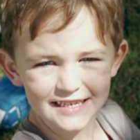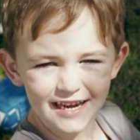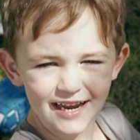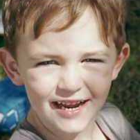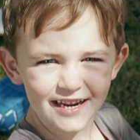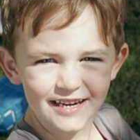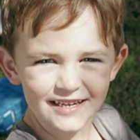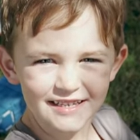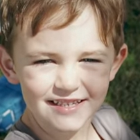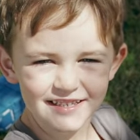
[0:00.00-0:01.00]
Hey. Um,
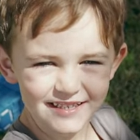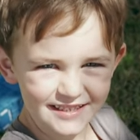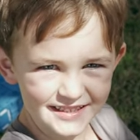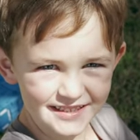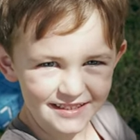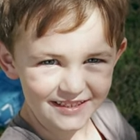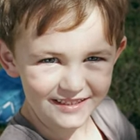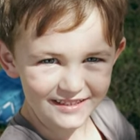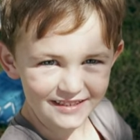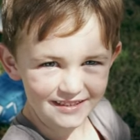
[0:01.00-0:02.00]
no, you say bye.